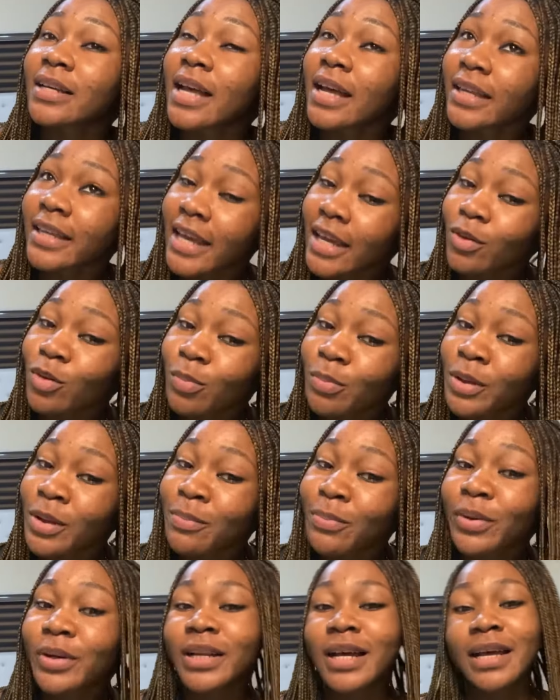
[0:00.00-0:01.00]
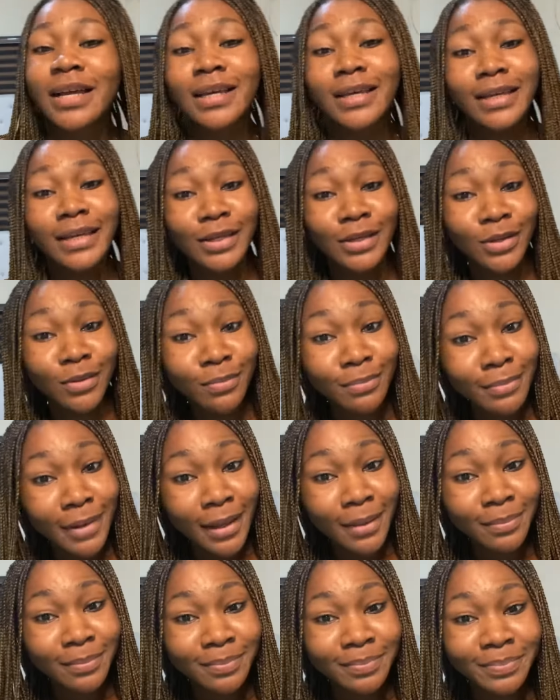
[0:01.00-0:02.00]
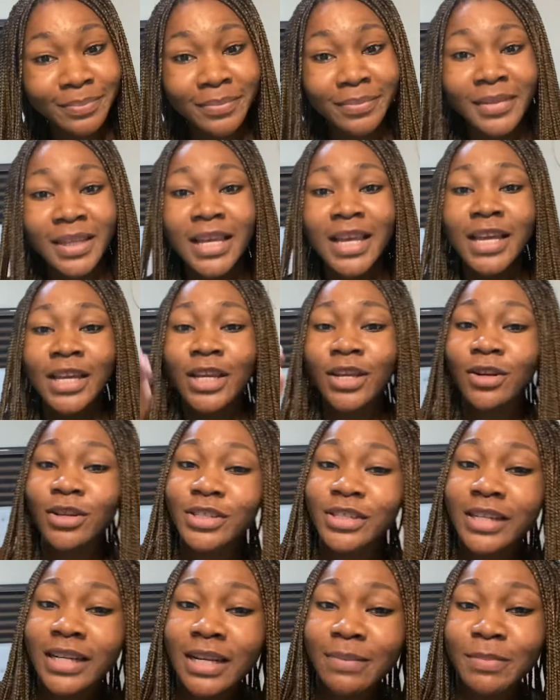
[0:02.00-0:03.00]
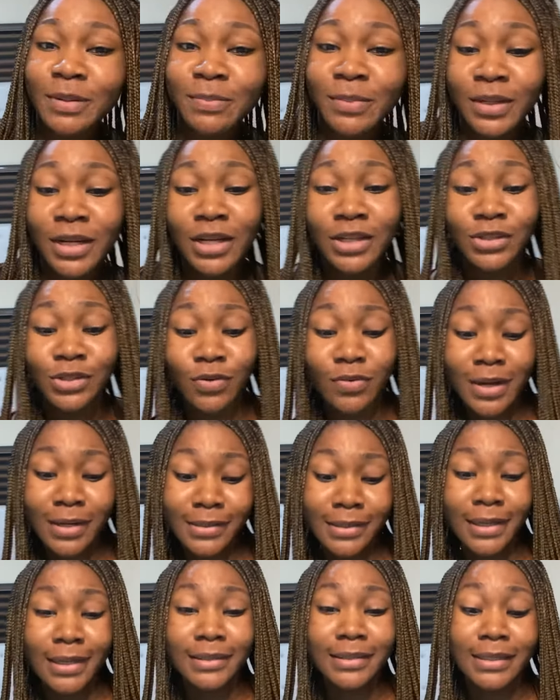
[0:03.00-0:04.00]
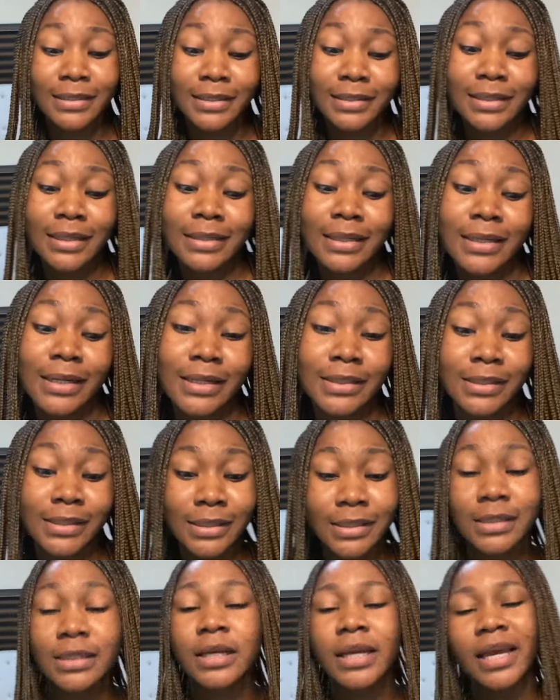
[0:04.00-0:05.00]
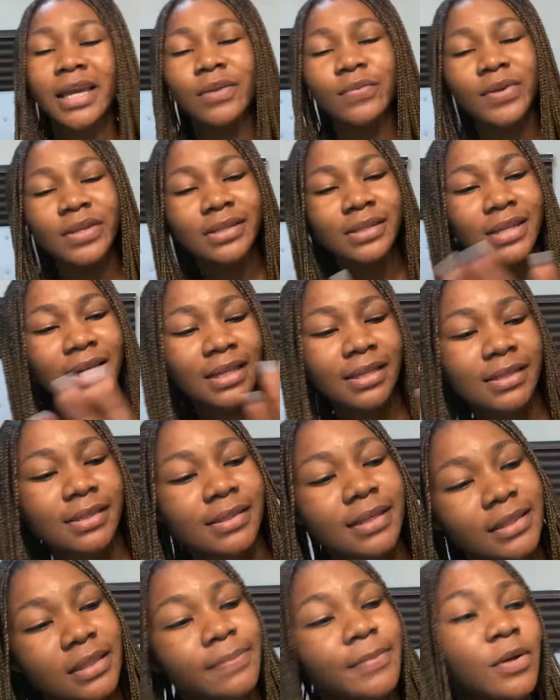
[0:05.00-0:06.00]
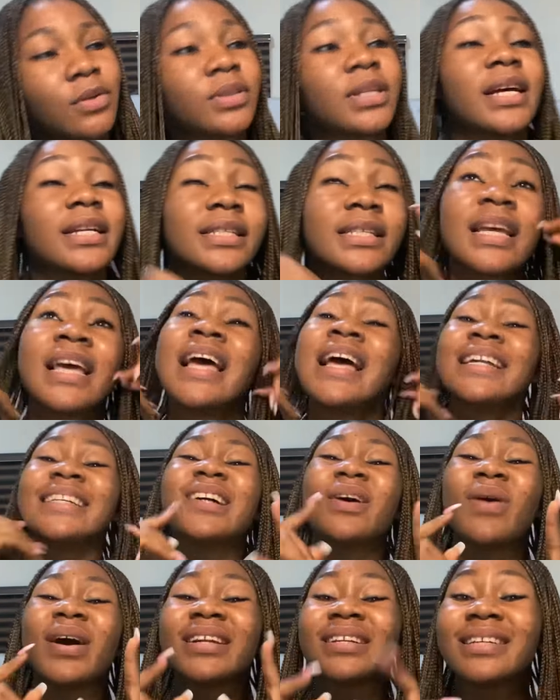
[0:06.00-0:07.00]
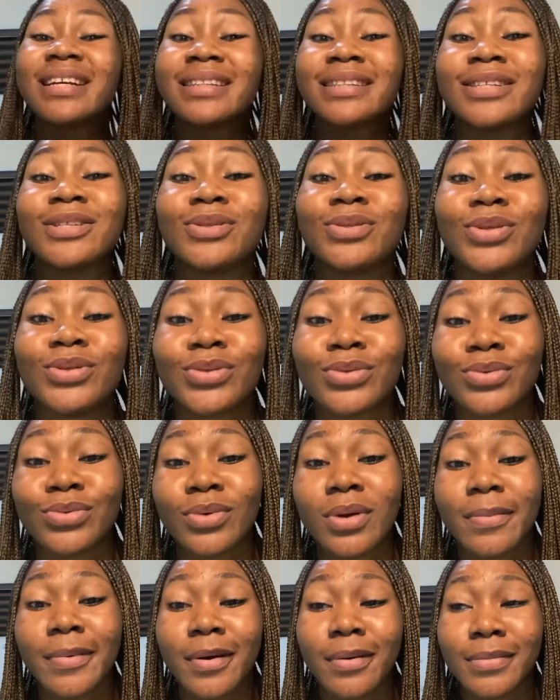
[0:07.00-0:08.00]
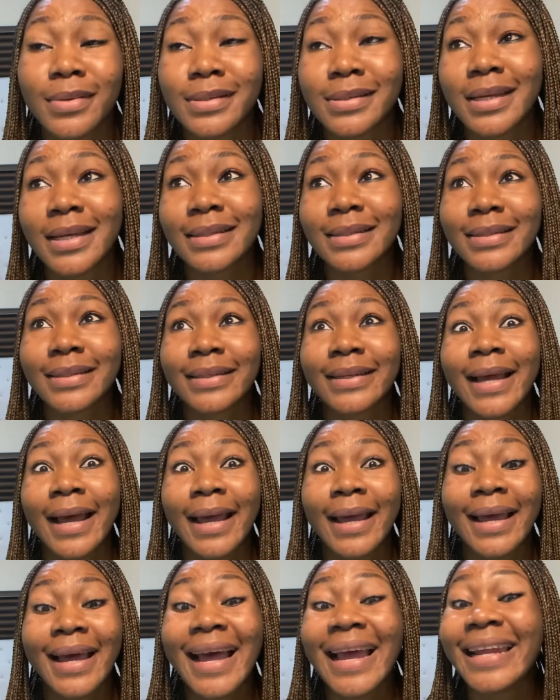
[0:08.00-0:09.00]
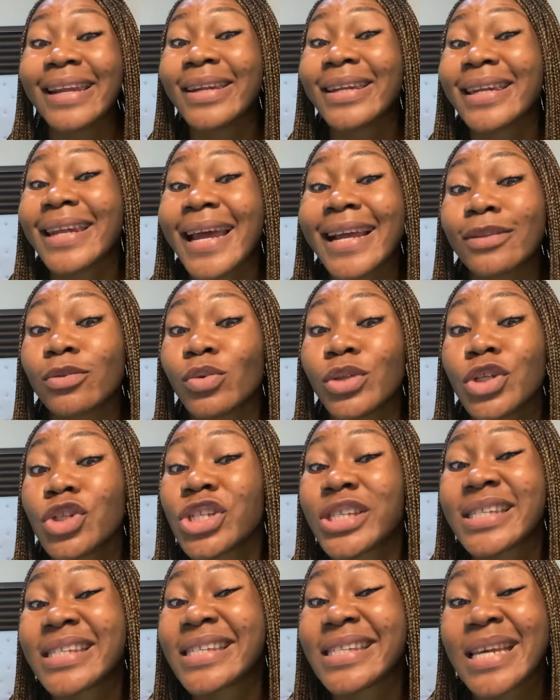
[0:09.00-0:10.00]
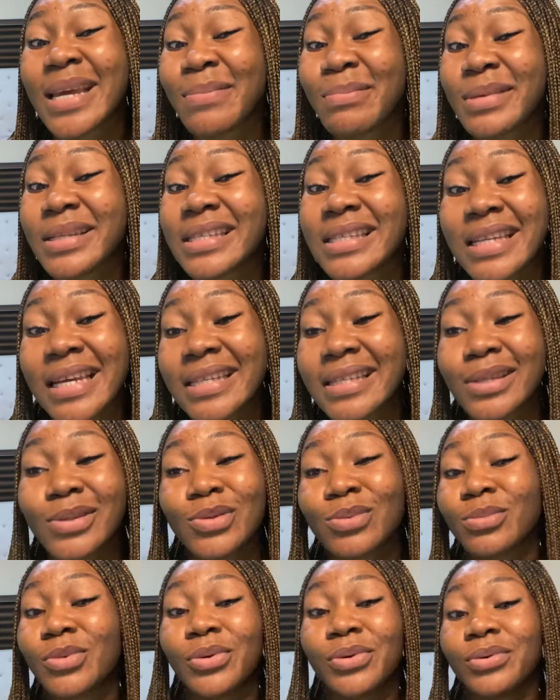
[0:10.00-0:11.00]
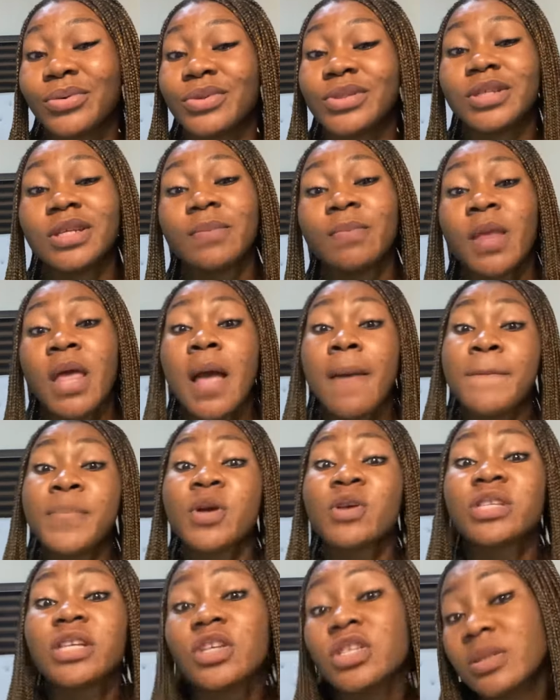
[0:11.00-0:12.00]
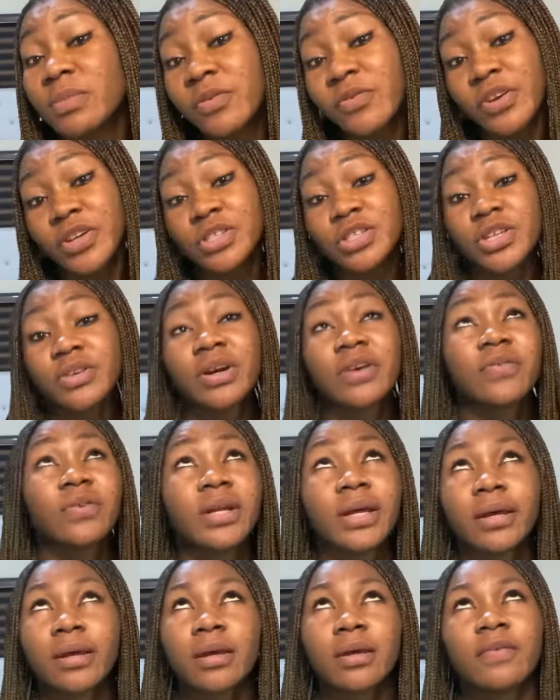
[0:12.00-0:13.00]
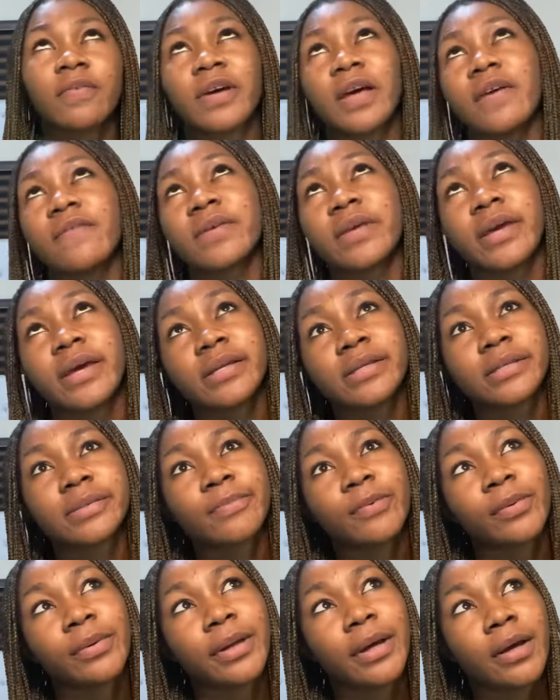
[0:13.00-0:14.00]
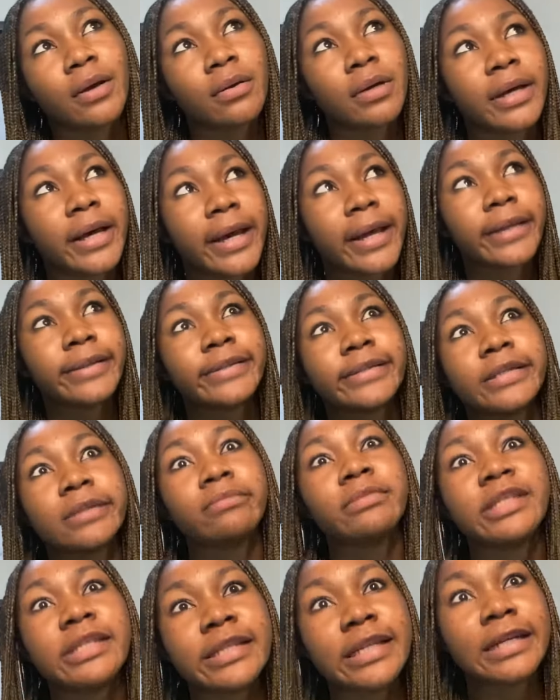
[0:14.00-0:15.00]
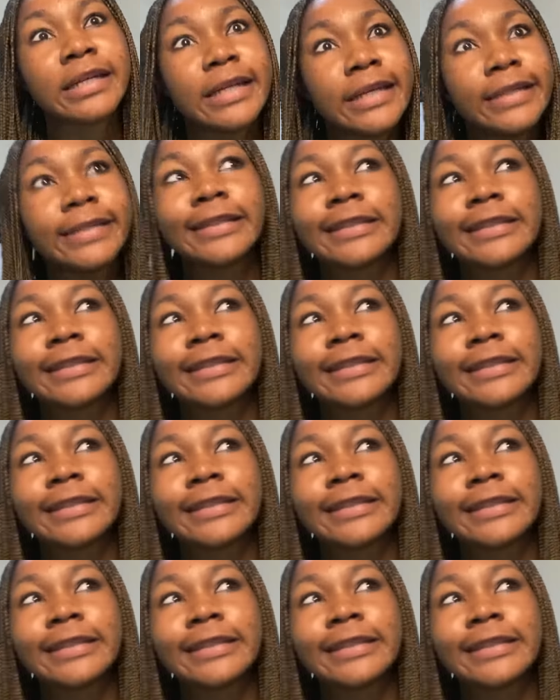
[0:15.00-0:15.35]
Kedu, big brother. Idiuma. Kilochele, big brother. Show Adada, Shijajaleji. Anyways, that's about that. Now, another thing you need to know about me is that, guy, I like to see meat like say tomorrow no day. Because I used to be vegetarian for like 5 years, but now I see meat and I